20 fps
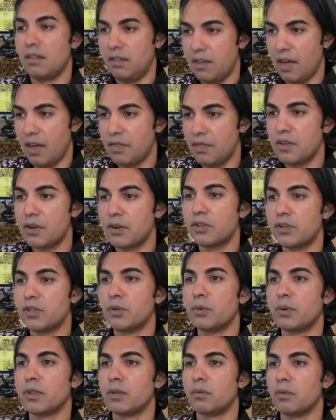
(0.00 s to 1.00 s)
then they're
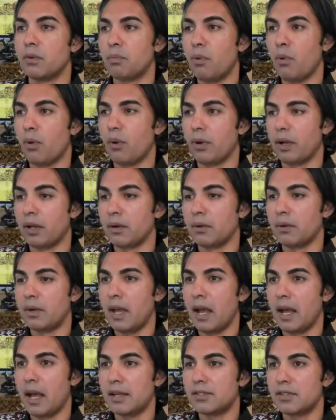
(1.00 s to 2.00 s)
doing the reporting, okay?